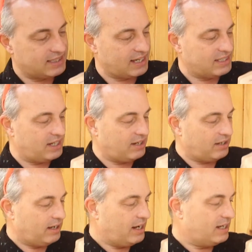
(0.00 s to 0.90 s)
it says
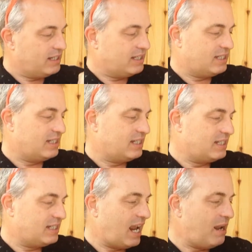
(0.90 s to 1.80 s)
here,
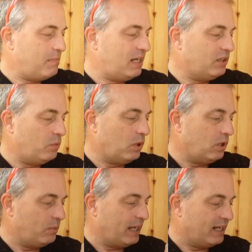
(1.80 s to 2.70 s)
Taming the
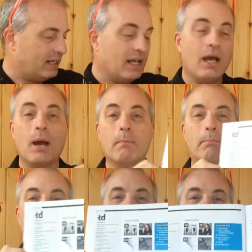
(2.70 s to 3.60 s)
Whirlwind
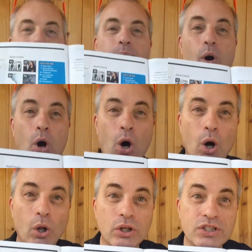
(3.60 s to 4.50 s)
by
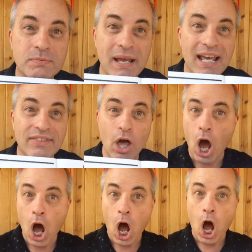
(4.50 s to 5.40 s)
Paul Smith.
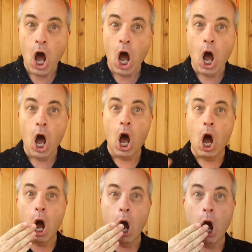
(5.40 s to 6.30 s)
Oh,
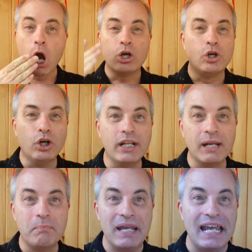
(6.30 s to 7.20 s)
could
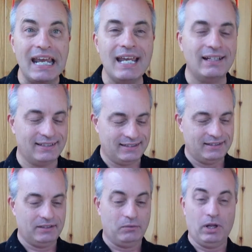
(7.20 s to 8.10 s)
it be?
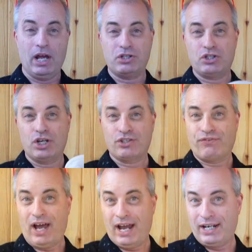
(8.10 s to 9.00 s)
Let's
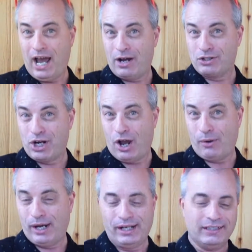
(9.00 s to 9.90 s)
just find out,
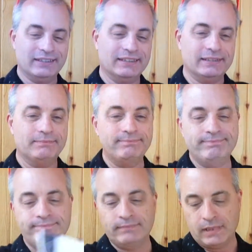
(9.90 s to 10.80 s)
shall we?
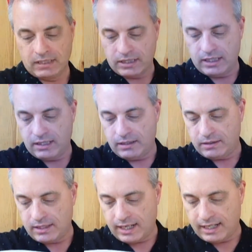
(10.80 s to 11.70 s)
Let's
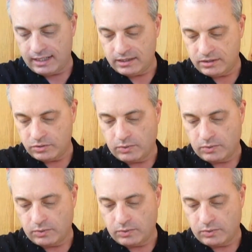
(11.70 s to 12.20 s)
see, 9,